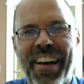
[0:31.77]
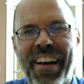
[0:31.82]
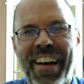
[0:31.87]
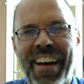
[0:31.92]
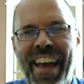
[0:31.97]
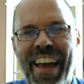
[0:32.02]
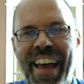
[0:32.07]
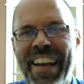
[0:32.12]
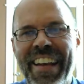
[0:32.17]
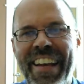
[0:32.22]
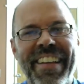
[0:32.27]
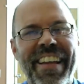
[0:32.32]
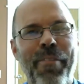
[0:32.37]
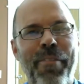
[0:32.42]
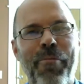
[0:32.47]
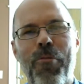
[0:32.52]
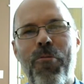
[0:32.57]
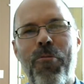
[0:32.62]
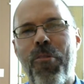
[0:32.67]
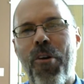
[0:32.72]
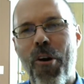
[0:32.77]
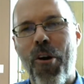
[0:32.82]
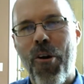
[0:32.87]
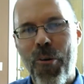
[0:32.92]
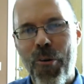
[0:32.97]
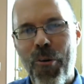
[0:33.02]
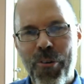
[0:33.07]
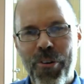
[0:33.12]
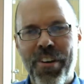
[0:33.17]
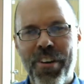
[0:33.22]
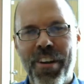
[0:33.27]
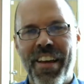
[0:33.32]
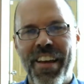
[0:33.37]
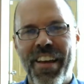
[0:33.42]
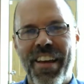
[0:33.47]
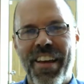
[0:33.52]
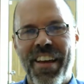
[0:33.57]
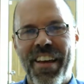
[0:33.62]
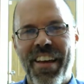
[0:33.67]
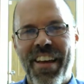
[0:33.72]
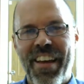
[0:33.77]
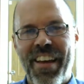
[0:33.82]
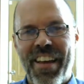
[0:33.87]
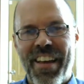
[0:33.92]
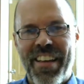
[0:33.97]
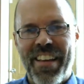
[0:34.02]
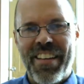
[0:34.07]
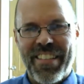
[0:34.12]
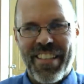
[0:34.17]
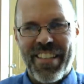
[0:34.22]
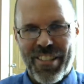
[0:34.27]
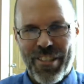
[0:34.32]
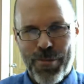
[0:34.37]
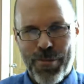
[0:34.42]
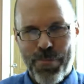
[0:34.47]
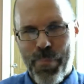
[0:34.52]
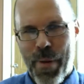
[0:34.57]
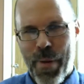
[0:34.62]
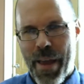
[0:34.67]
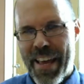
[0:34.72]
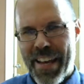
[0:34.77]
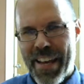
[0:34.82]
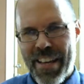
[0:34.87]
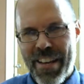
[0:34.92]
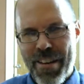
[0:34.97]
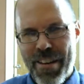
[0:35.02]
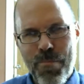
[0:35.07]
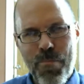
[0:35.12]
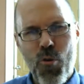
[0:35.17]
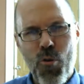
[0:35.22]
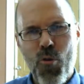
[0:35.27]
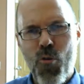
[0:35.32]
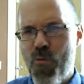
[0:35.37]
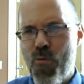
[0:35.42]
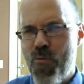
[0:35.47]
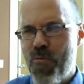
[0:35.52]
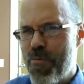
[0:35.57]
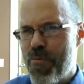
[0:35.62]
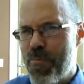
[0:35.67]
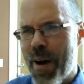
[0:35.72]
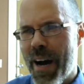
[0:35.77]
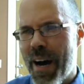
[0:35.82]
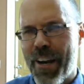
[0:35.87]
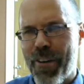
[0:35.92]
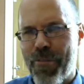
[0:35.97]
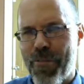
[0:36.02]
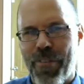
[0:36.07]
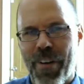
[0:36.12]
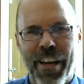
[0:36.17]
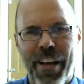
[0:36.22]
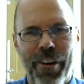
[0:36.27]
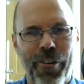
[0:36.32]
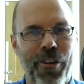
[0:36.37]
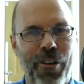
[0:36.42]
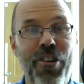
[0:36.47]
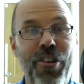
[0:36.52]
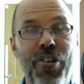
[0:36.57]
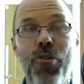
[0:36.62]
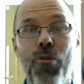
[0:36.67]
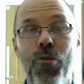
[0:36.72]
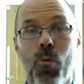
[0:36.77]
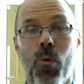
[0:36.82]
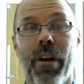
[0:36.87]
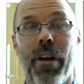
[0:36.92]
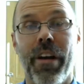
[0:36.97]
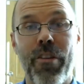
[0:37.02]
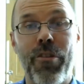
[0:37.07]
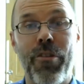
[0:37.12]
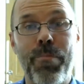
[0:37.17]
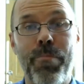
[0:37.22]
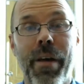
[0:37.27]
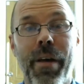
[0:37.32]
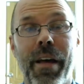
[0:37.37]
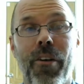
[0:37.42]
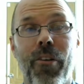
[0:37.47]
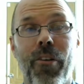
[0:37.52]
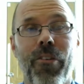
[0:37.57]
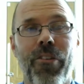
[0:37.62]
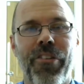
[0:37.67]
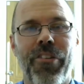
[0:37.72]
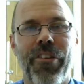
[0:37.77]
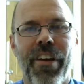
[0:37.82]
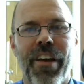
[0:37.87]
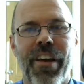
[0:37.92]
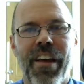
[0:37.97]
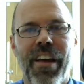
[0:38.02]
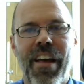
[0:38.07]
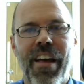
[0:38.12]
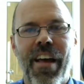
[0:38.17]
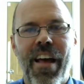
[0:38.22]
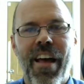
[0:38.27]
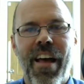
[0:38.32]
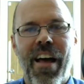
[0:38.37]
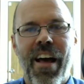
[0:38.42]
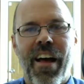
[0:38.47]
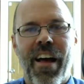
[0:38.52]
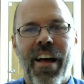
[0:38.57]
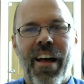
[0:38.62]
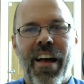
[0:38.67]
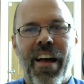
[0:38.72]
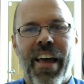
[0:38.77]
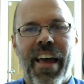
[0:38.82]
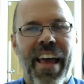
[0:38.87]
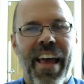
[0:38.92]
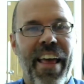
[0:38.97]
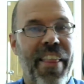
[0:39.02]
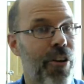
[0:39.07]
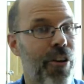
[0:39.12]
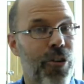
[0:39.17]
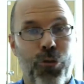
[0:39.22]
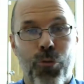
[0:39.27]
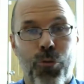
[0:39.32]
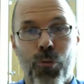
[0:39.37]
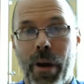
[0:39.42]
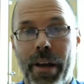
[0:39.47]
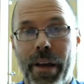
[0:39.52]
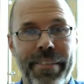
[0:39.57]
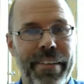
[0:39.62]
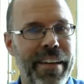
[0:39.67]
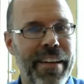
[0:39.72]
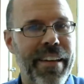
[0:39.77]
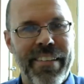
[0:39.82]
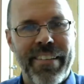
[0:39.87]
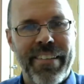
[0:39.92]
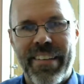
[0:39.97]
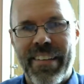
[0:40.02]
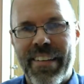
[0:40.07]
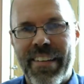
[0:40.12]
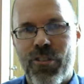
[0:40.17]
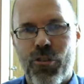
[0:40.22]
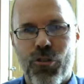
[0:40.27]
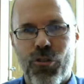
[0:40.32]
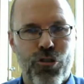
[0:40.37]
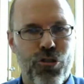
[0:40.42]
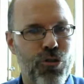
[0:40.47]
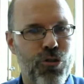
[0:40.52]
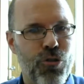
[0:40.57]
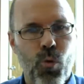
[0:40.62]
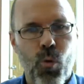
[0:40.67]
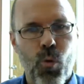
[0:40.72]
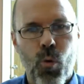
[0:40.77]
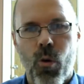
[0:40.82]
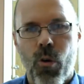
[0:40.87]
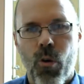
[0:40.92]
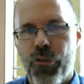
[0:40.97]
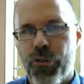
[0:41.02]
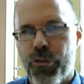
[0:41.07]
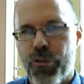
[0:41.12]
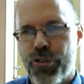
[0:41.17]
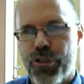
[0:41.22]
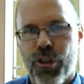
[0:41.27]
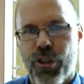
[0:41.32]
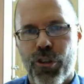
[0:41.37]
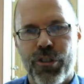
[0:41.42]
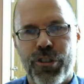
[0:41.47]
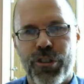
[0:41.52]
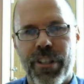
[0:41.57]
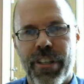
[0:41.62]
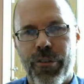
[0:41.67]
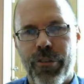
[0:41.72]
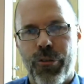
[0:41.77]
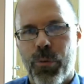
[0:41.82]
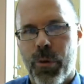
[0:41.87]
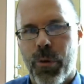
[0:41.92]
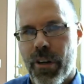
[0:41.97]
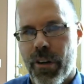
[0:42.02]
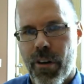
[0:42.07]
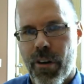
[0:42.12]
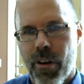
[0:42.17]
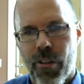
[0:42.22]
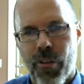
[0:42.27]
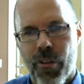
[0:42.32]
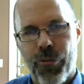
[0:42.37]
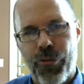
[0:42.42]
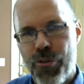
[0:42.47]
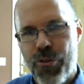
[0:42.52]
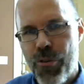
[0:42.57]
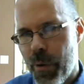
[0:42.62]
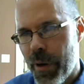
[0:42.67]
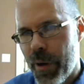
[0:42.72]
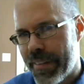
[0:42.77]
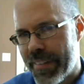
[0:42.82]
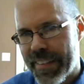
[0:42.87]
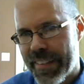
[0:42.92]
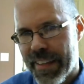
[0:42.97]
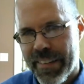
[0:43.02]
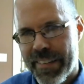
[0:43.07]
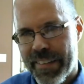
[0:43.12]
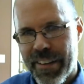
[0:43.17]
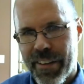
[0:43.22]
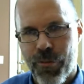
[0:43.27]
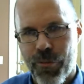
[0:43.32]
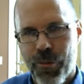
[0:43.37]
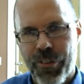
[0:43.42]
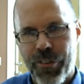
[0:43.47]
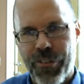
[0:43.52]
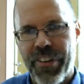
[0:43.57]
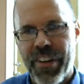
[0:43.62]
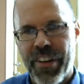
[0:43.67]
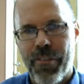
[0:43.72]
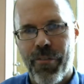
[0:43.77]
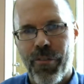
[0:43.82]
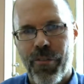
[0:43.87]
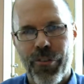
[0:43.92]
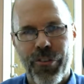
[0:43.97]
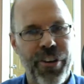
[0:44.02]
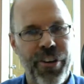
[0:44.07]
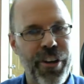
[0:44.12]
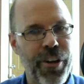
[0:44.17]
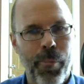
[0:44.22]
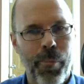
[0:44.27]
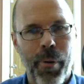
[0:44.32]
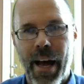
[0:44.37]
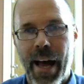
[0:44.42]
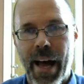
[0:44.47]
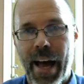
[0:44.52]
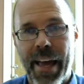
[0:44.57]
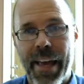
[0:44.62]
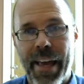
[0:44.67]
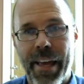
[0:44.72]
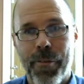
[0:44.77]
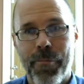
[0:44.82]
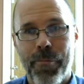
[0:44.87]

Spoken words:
Anytime a road is expanded, moved, modified, or a new one is built, and there's residences or schools or churches, we're going to call those noise-sensitive receivers nearby,